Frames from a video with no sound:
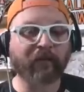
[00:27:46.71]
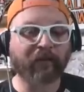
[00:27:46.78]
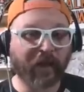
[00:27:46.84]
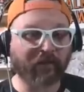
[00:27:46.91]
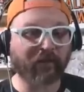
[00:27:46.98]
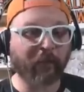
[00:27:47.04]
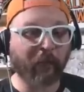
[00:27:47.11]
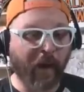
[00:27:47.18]

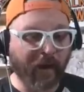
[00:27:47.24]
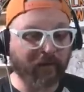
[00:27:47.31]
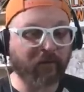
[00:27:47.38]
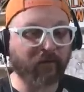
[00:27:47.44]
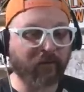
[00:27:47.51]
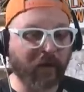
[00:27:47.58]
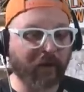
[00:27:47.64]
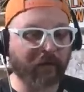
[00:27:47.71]
that's the
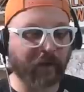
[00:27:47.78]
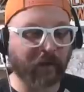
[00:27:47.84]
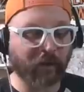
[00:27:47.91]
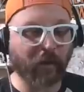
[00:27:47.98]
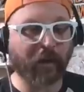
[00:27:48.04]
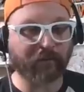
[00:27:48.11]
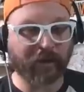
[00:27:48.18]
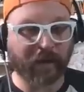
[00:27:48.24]
mindset that
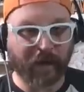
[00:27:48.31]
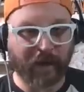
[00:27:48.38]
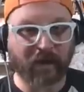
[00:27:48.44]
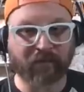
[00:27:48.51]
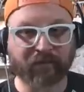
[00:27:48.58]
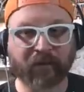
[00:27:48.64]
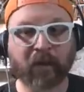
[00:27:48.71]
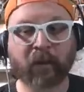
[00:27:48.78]
you have to
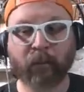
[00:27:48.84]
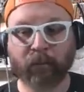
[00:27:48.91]
have